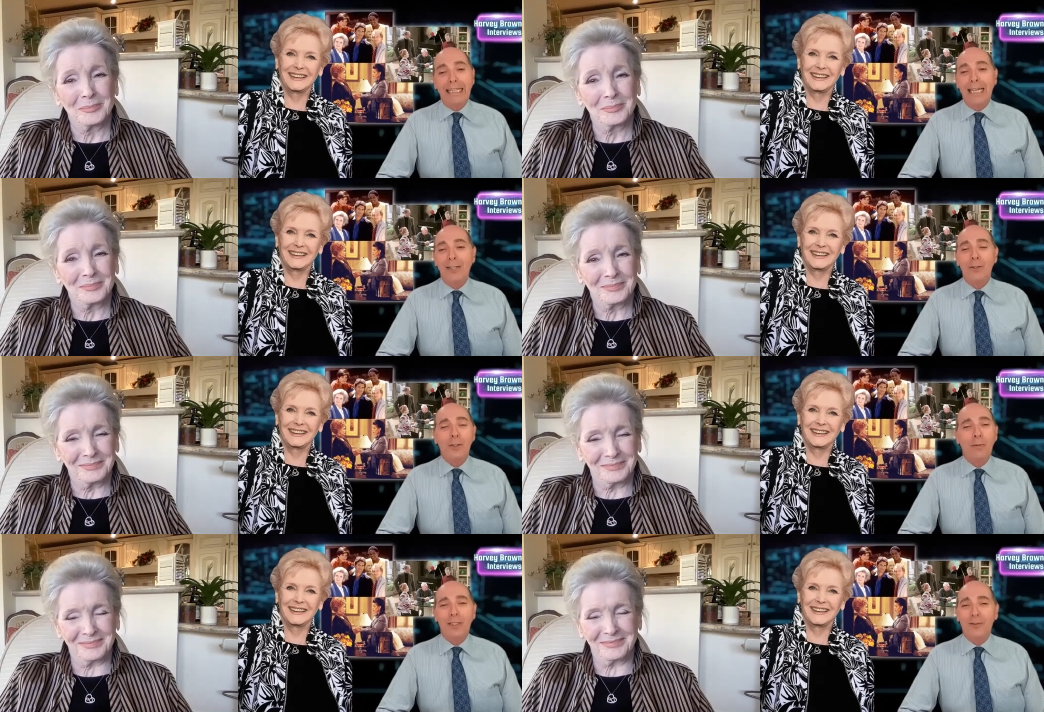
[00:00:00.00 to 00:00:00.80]
Speaker 1: thank you
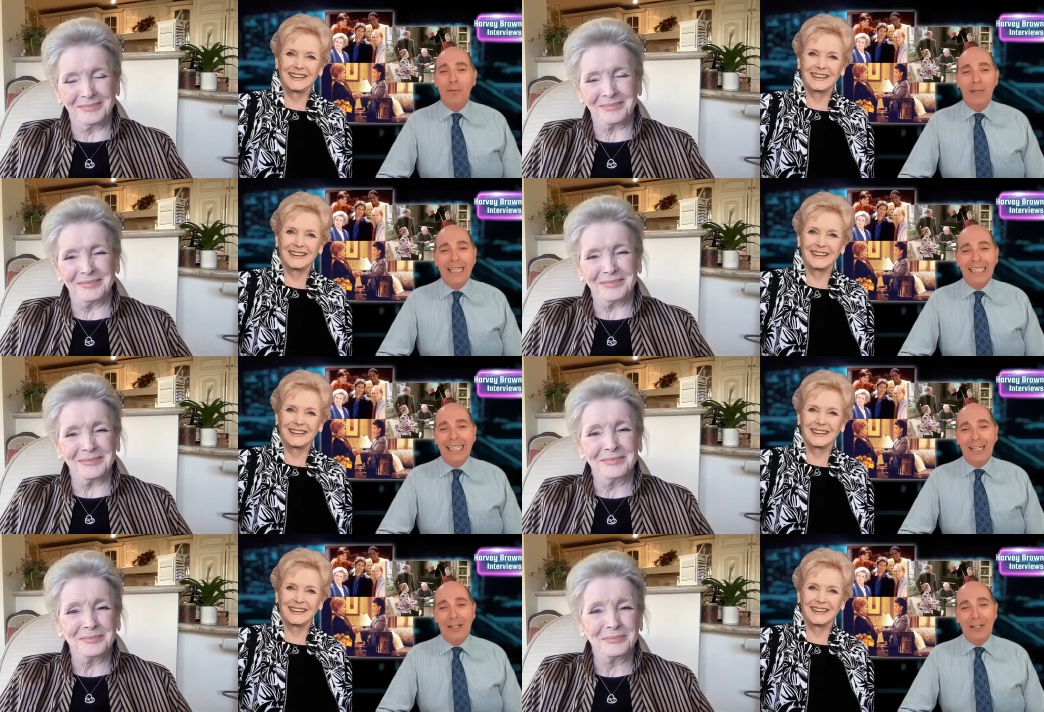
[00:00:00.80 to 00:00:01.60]
so
Speaker 2: much for being
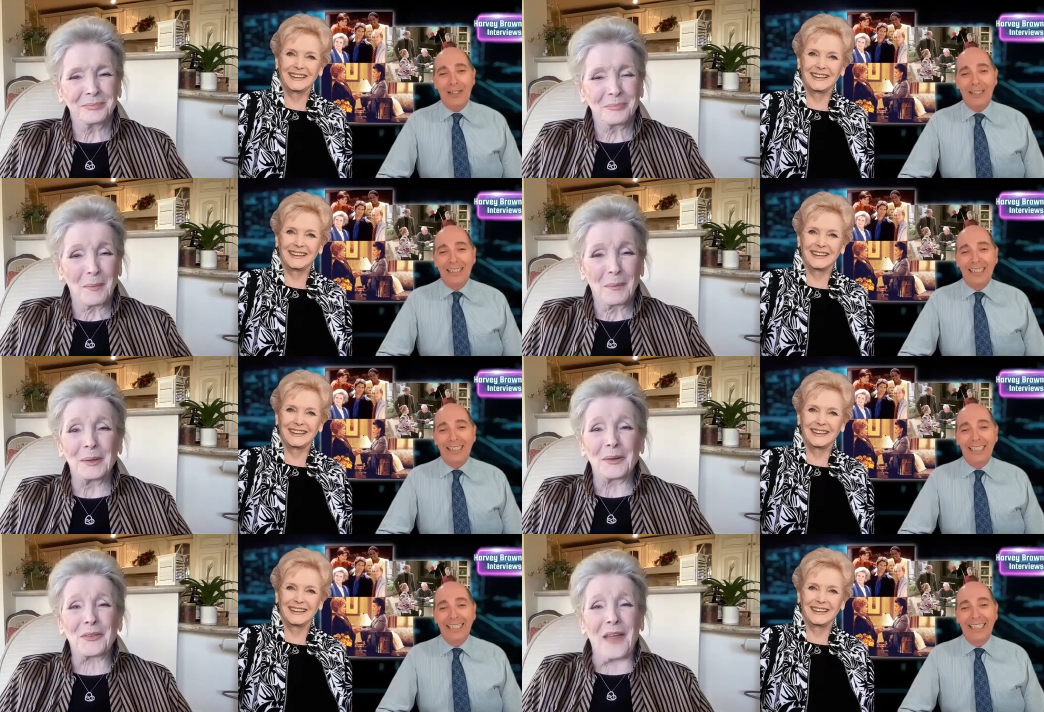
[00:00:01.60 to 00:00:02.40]
here.
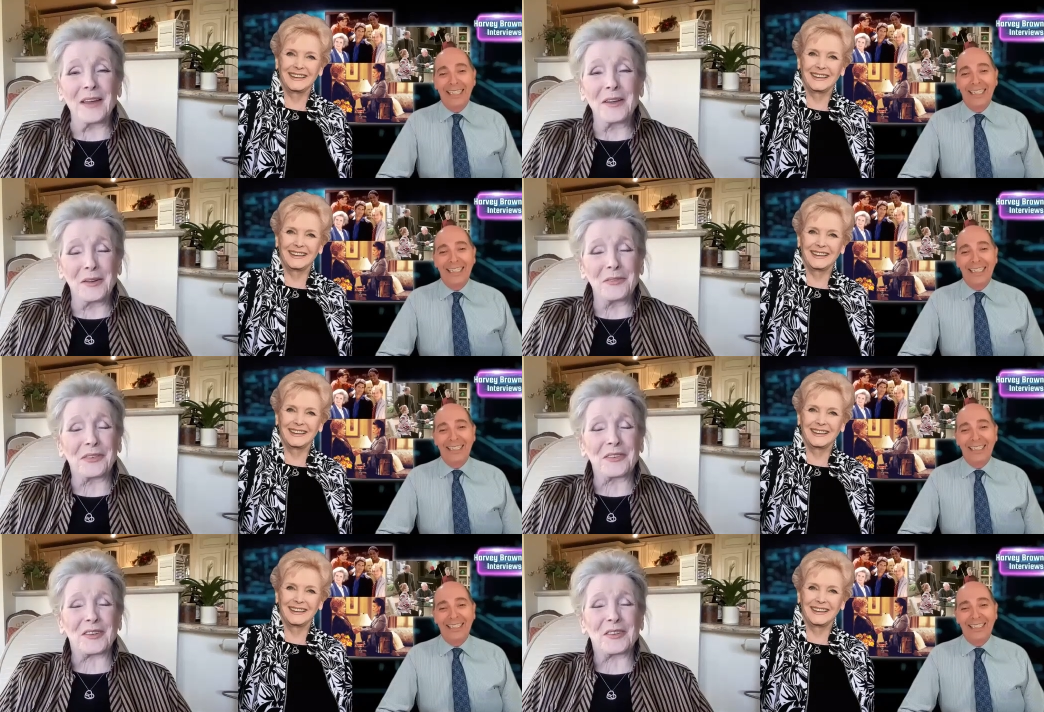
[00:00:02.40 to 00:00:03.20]
Oh, thank you
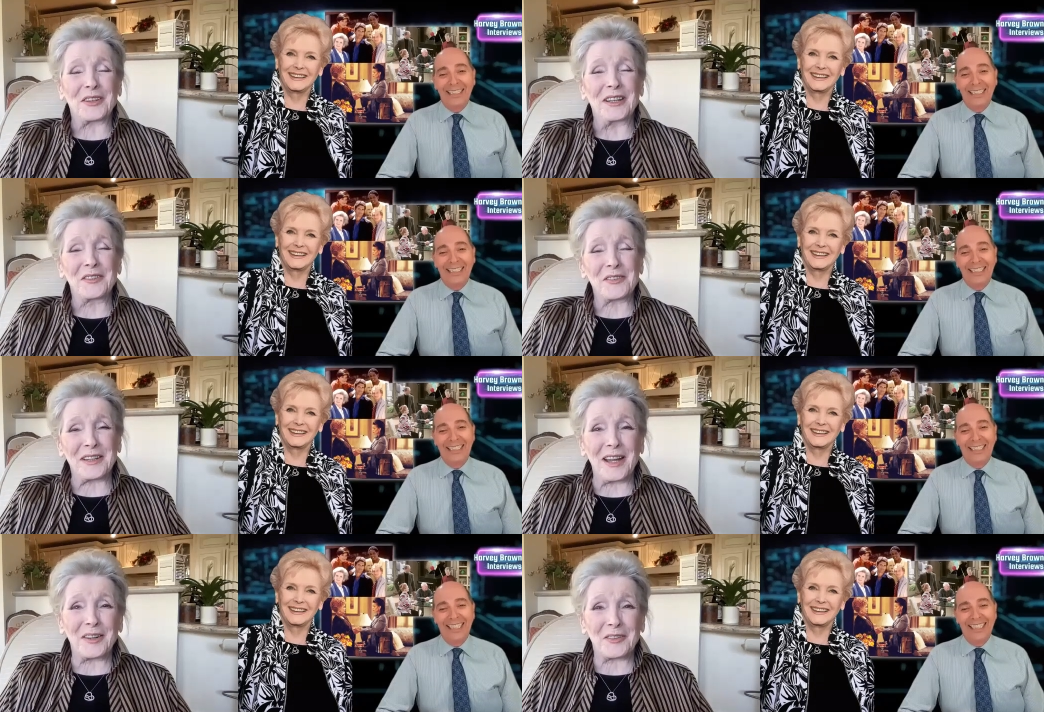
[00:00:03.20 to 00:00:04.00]
for such an
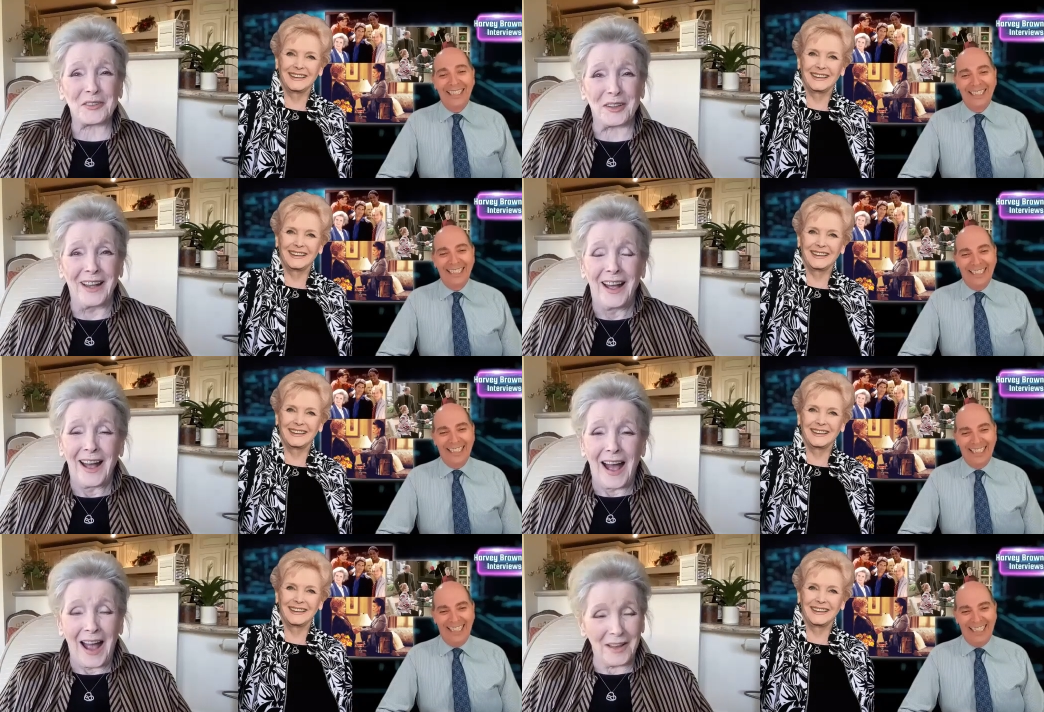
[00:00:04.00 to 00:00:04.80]
introduction.
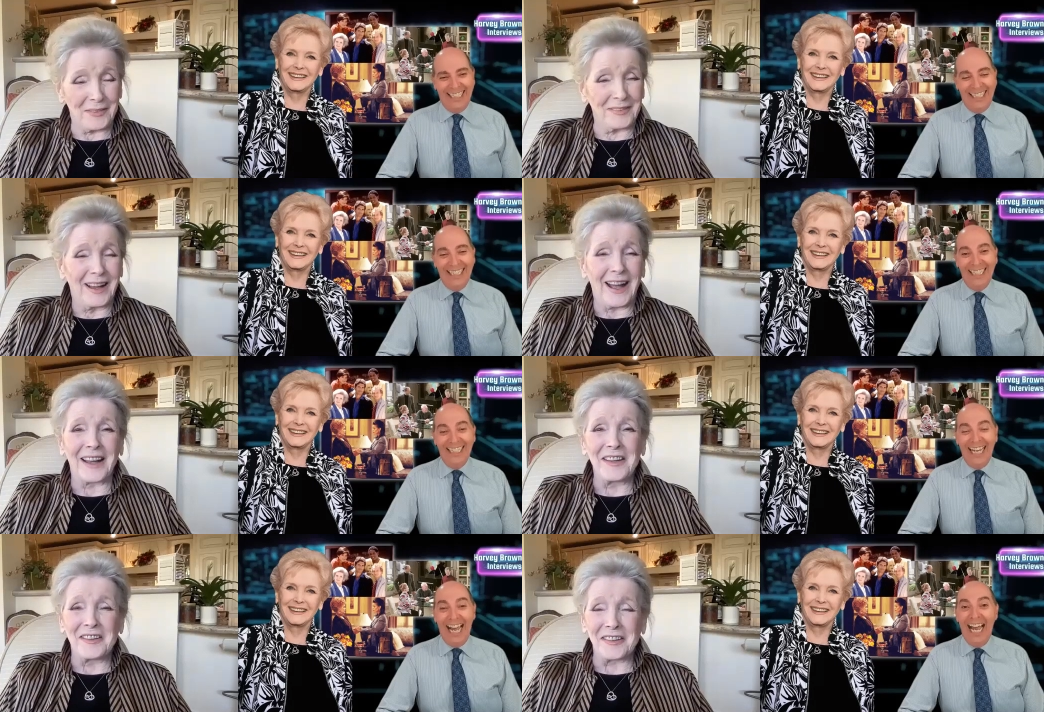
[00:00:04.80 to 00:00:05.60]
I
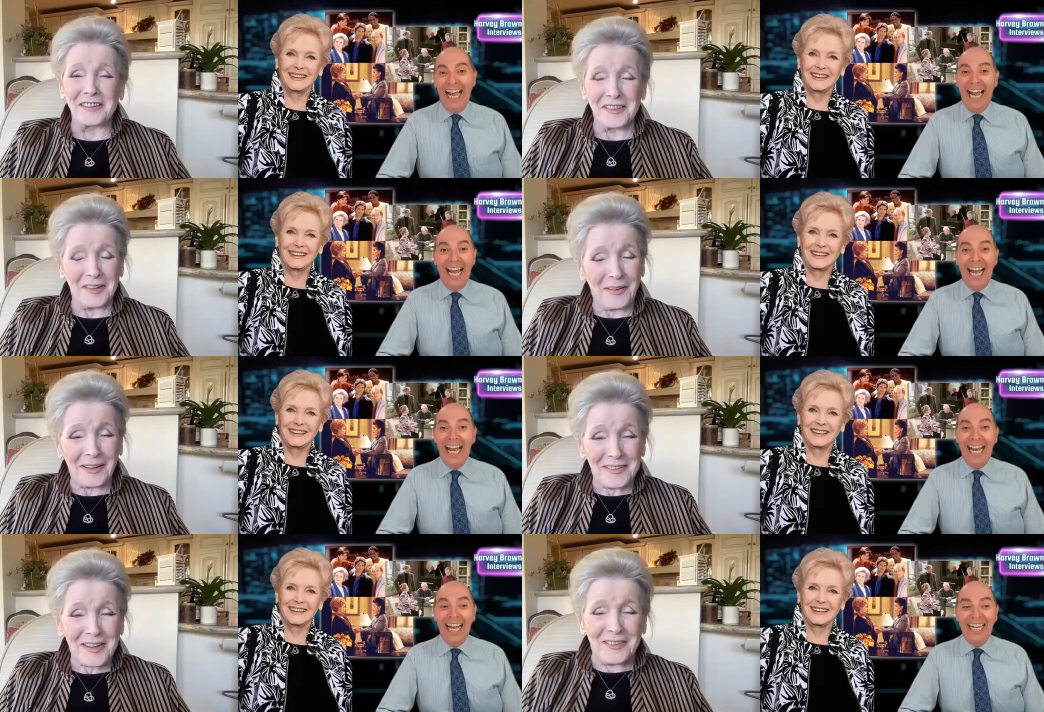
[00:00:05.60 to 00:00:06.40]
didn't know
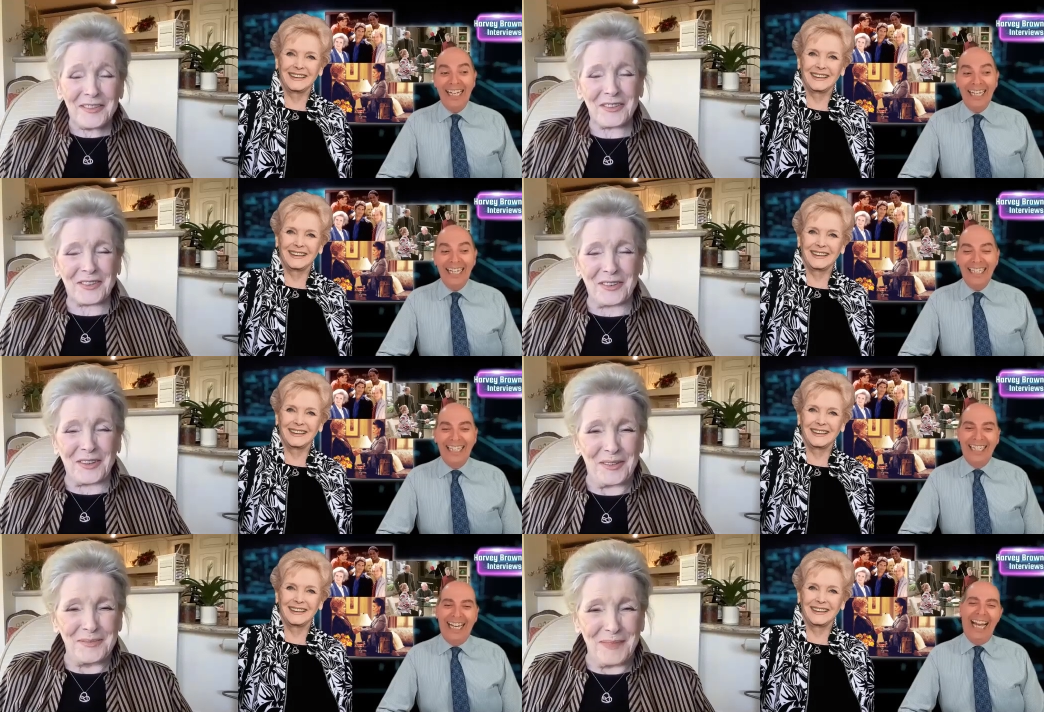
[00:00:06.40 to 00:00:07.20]
I'd done so
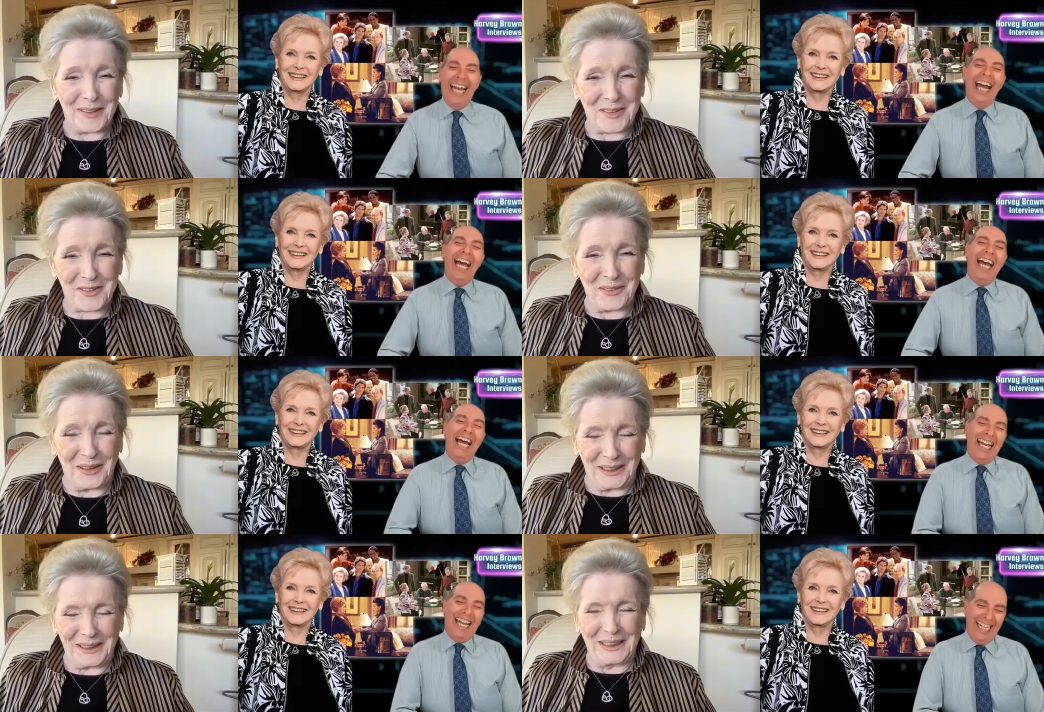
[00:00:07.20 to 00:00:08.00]
much
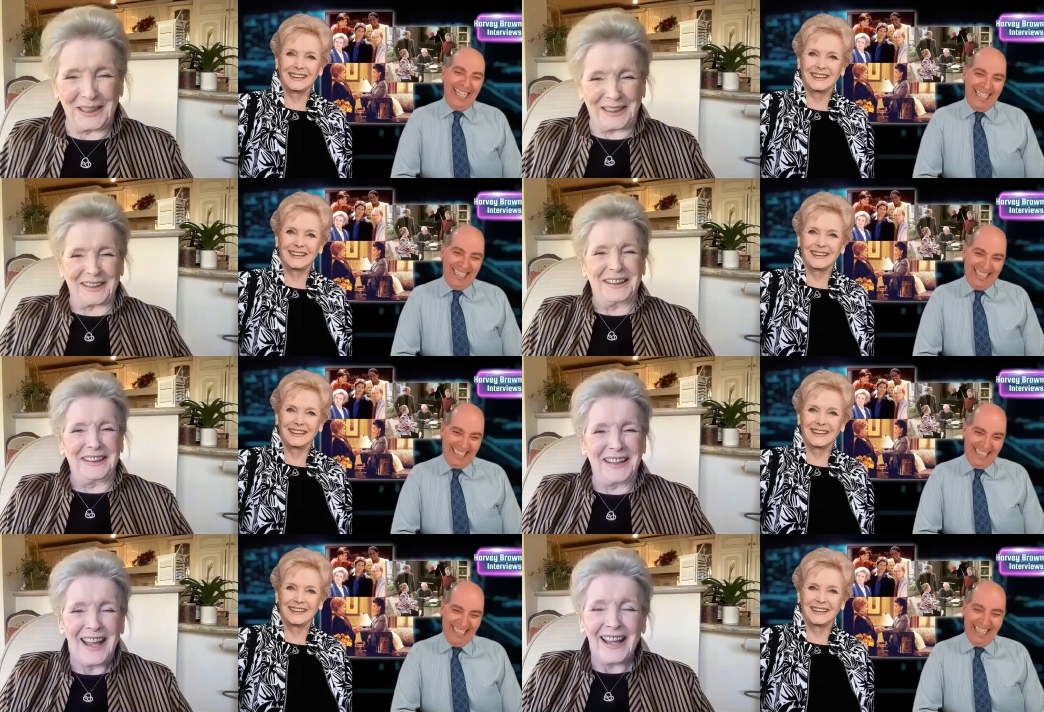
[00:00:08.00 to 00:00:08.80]
work.
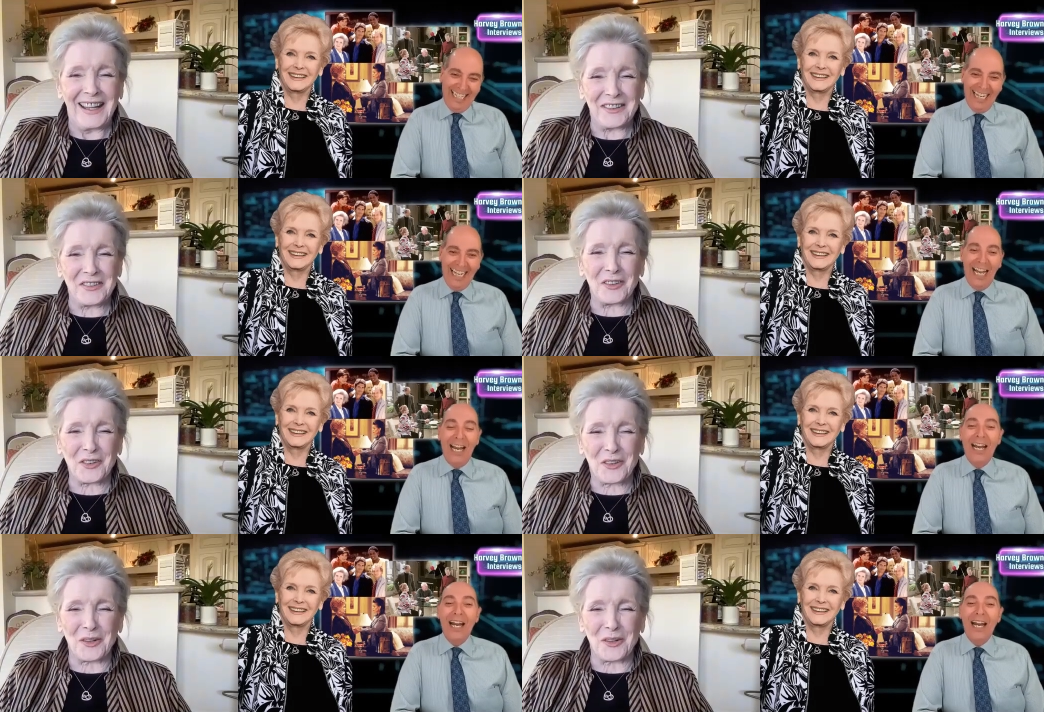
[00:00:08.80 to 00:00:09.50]
It just